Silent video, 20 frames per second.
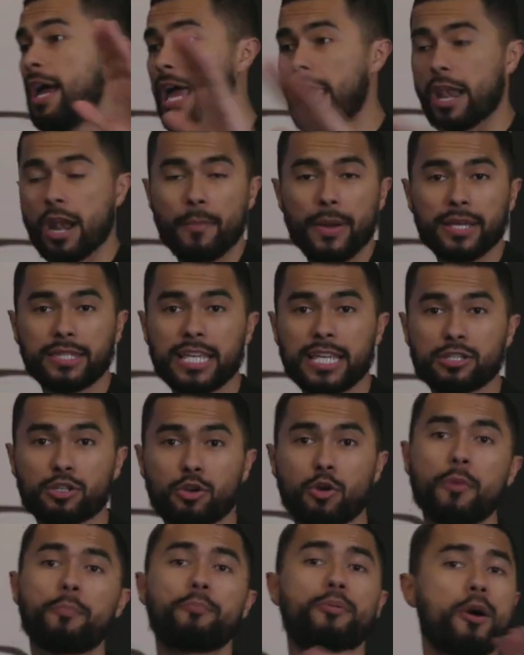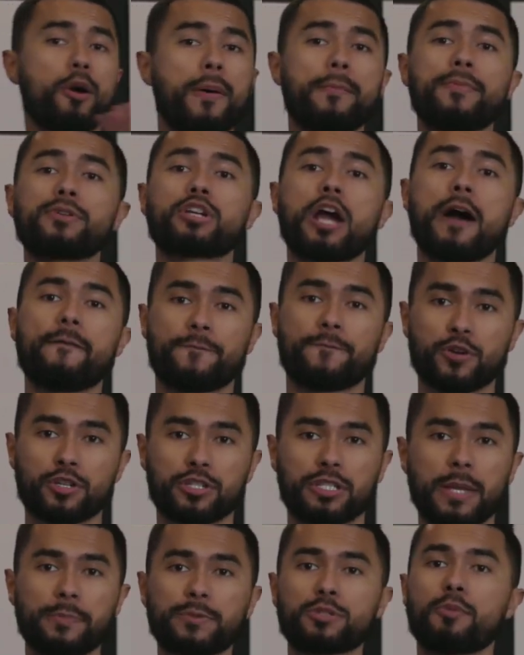And on my Discord, pro members got
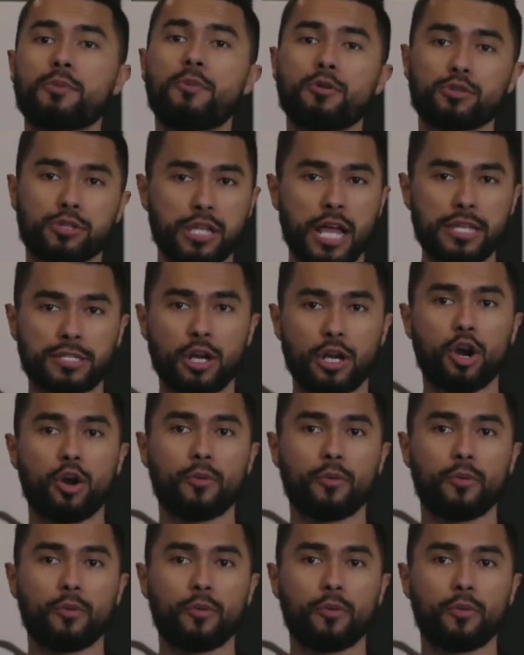first dibs, so most slots are